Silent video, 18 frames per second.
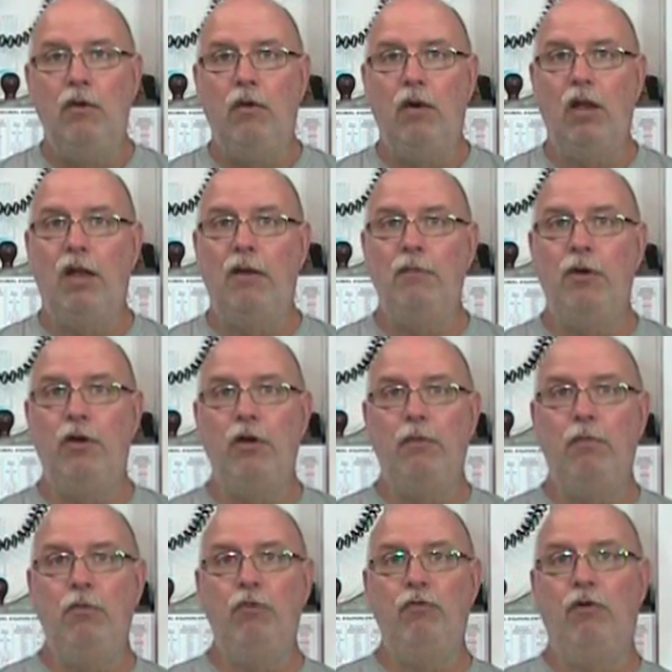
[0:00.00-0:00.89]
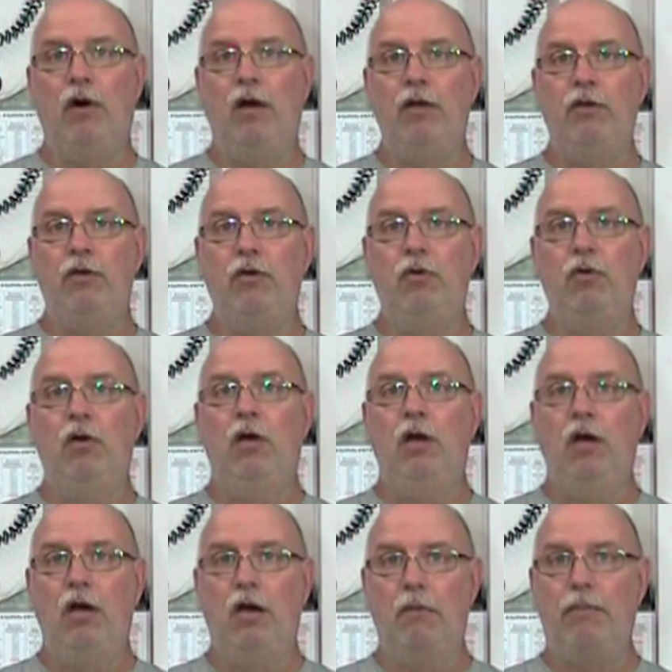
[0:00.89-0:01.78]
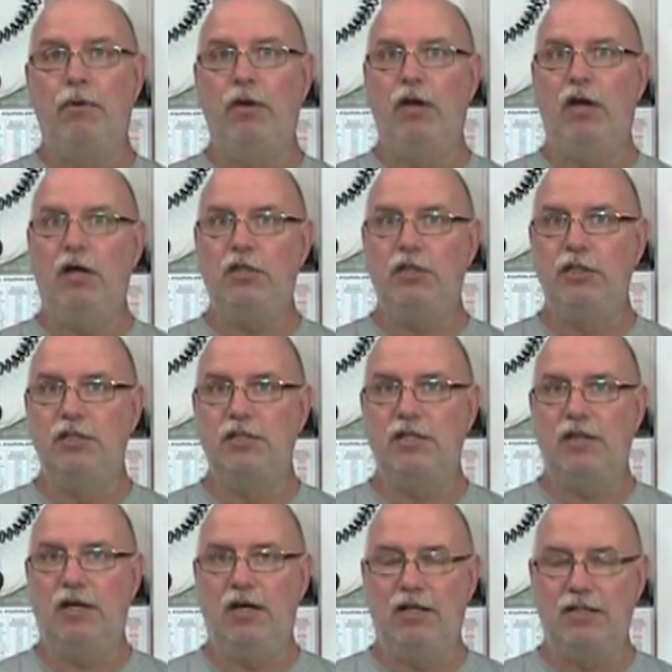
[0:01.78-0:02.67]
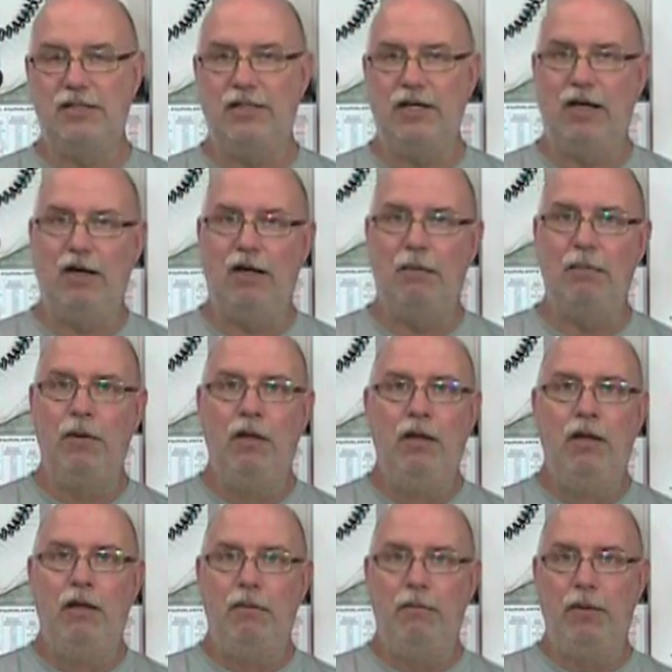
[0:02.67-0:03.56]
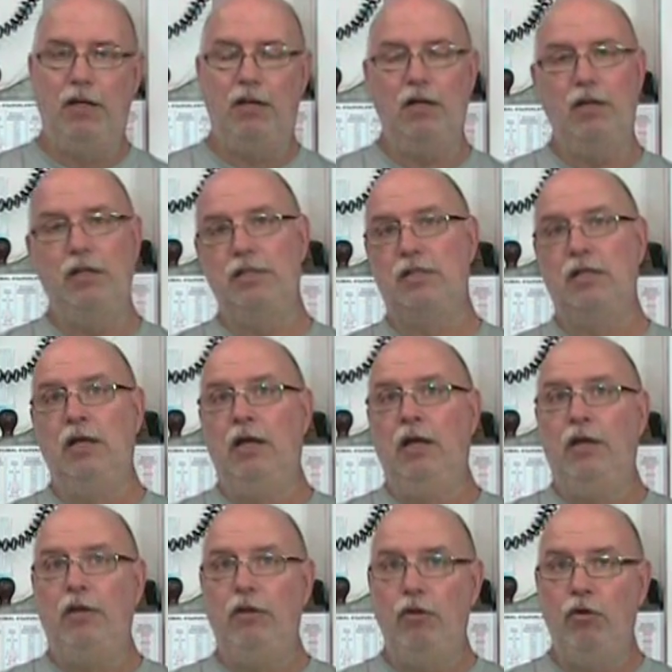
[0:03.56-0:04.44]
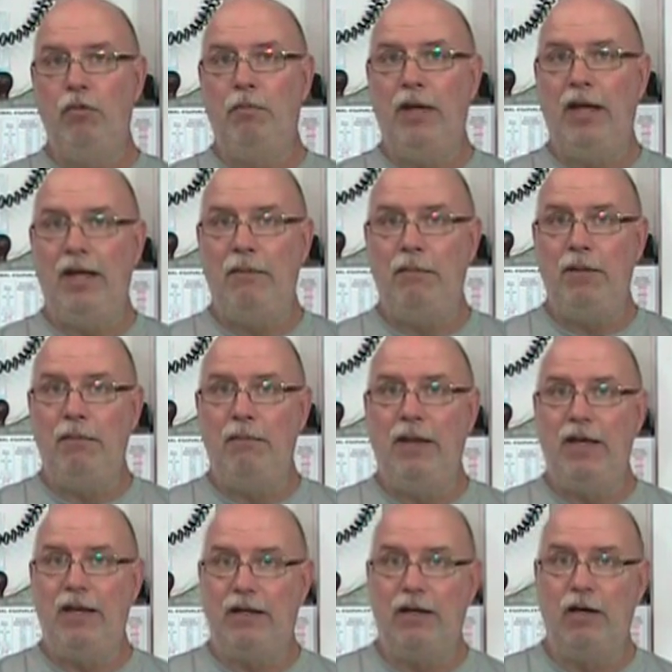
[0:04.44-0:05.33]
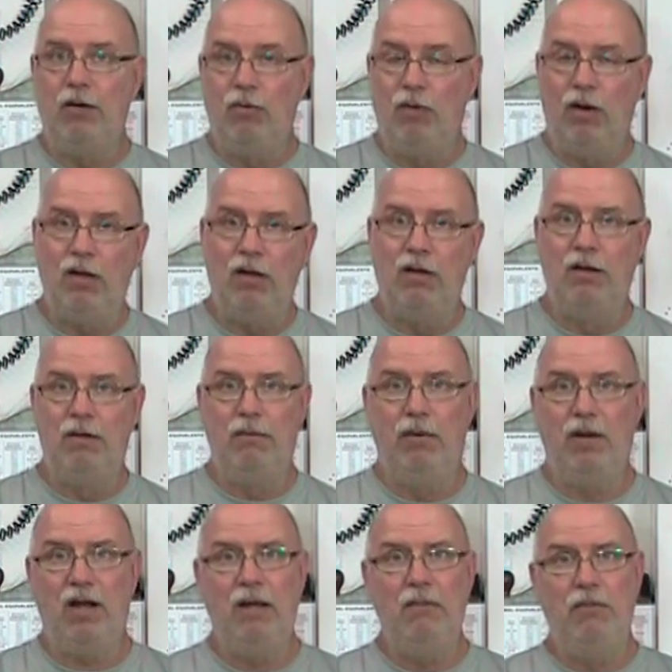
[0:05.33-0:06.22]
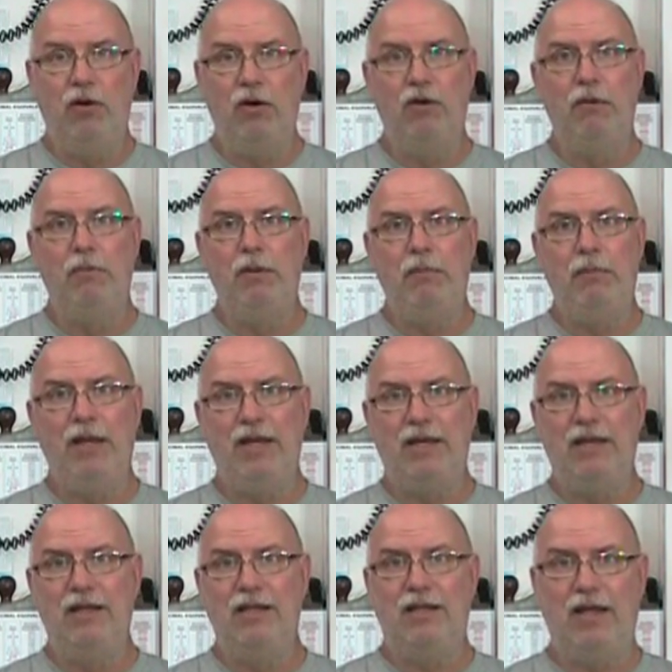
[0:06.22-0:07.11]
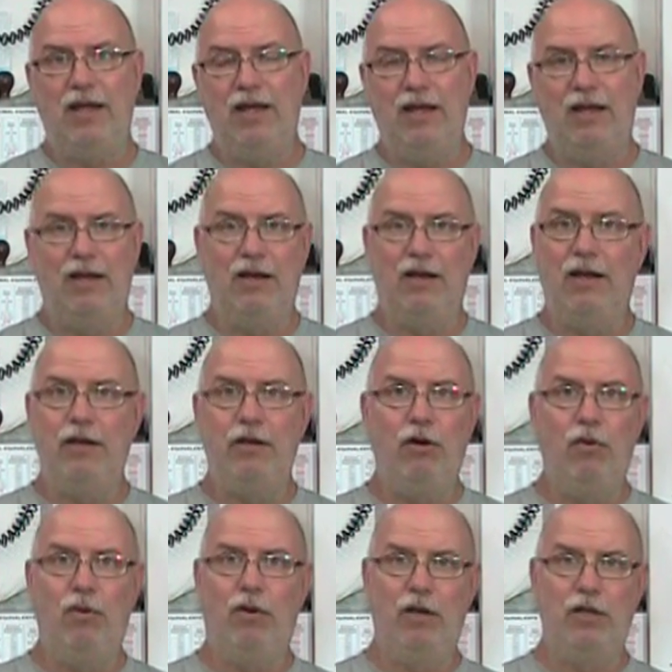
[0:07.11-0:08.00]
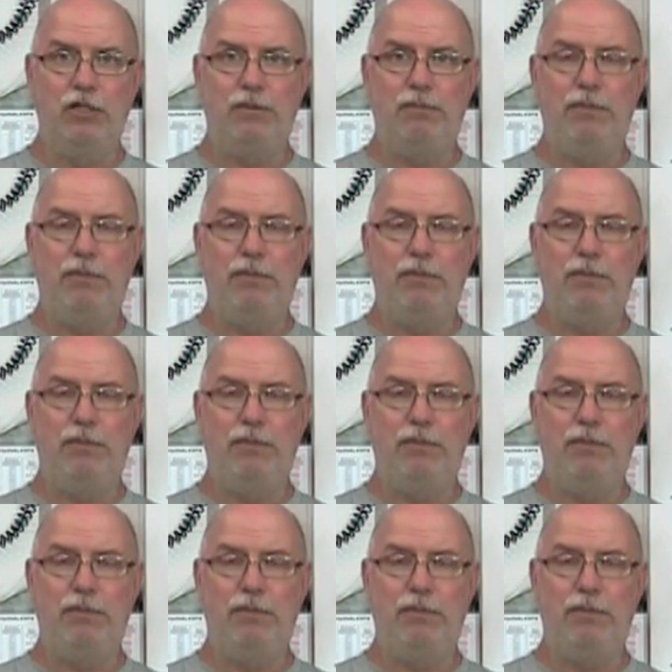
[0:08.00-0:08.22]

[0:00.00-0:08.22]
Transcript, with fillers: well, I'm going to move on to a production style setup because you may be making one, but I'm going to be making 10 and I don't want to